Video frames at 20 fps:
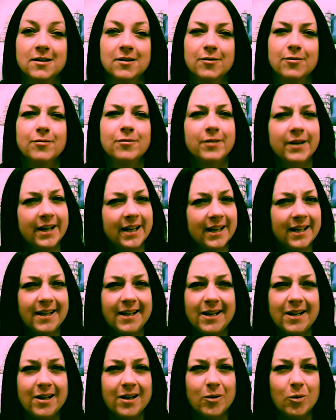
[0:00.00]

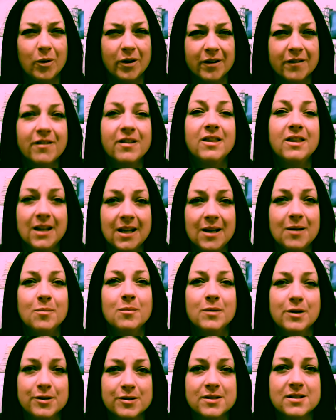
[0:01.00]
really one of the
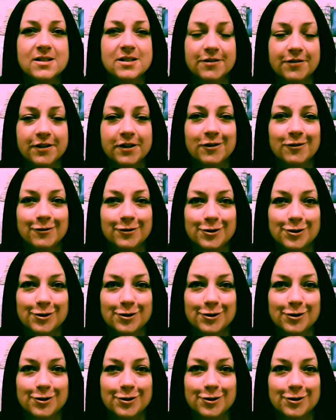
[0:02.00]
most difficult